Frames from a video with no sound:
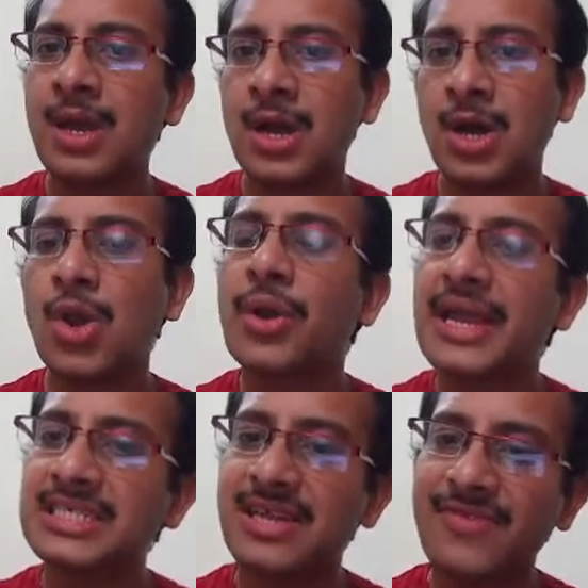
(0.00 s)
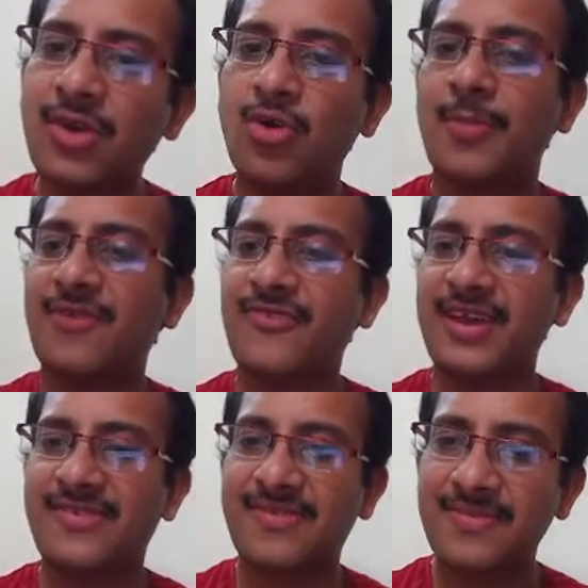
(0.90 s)
location of the human
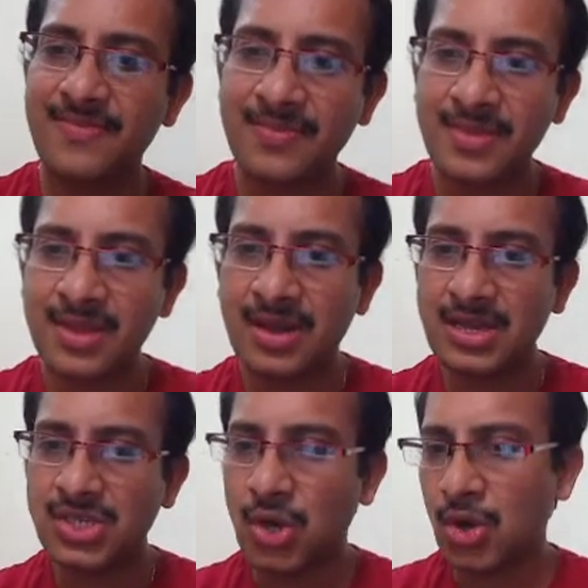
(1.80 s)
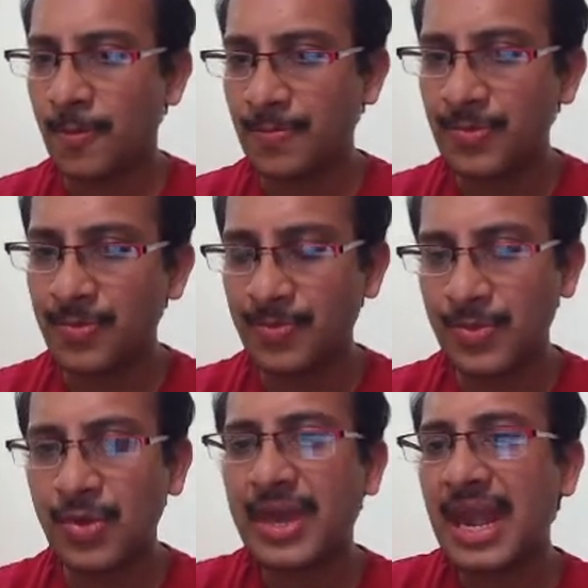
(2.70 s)
face.
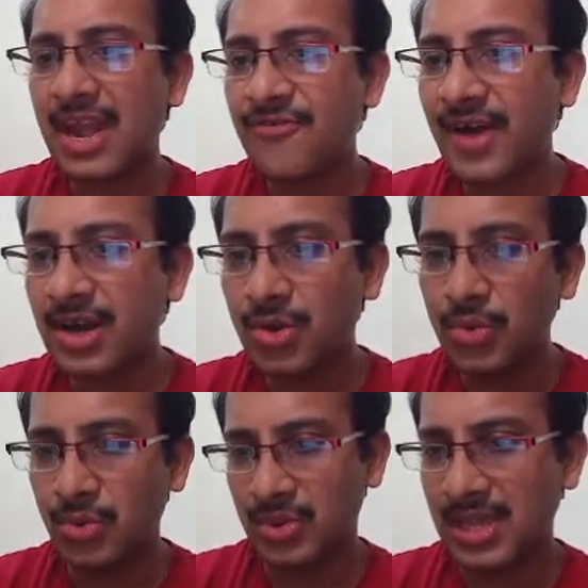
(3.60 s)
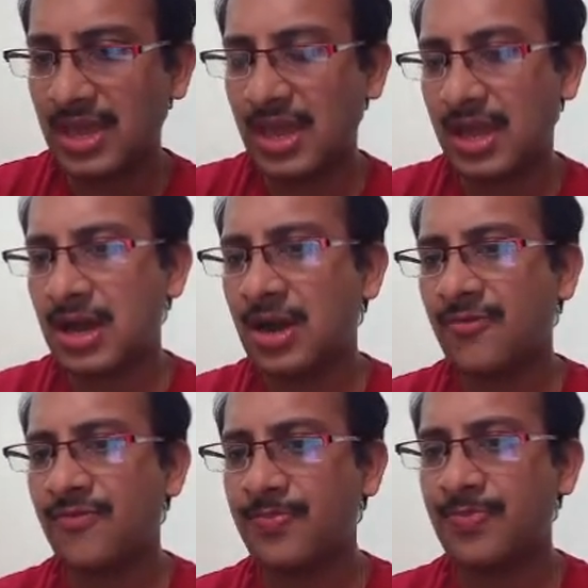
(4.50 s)
You can refer to the
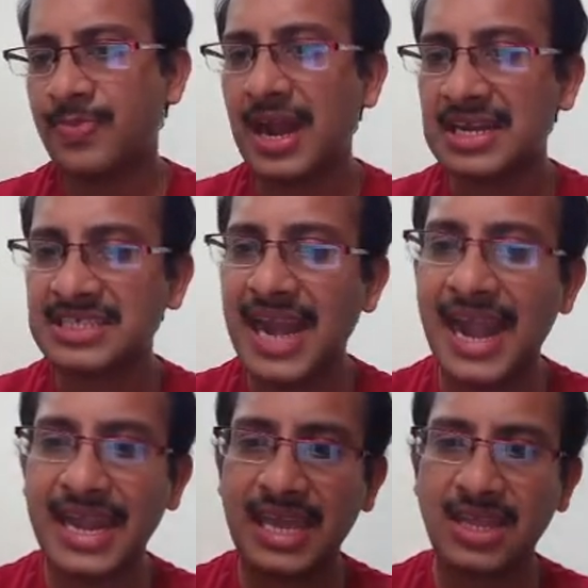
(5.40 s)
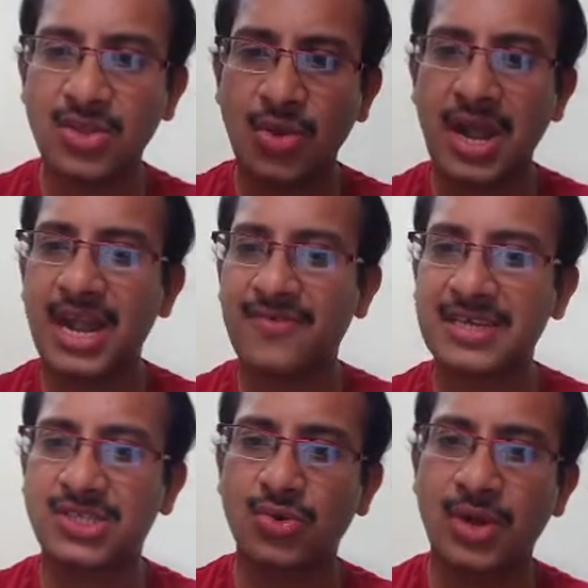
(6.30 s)
understanding neural
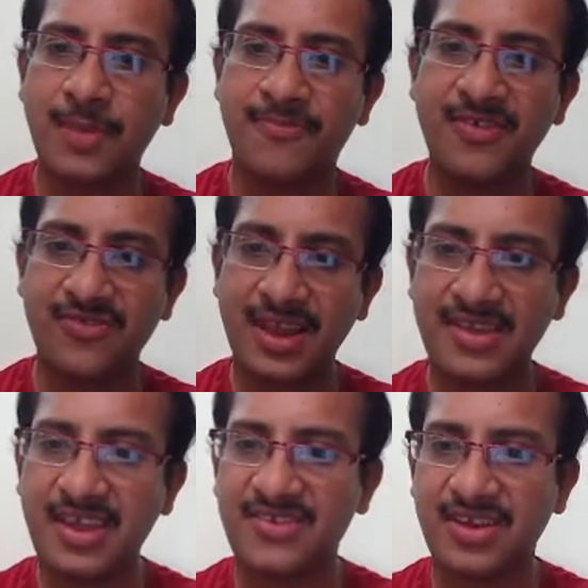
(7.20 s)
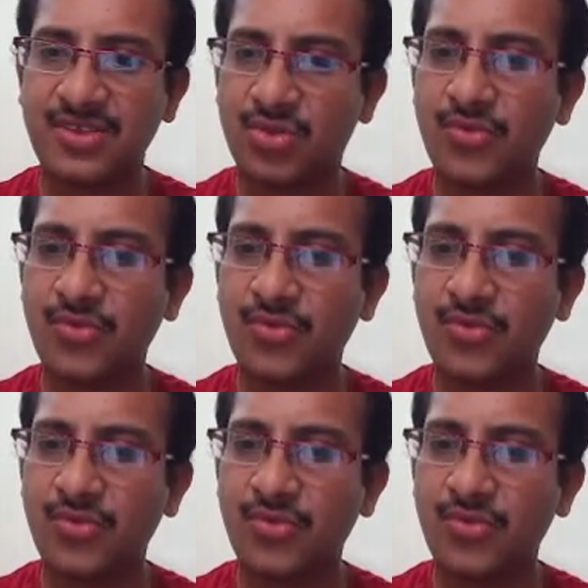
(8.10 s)
networks through deep visualization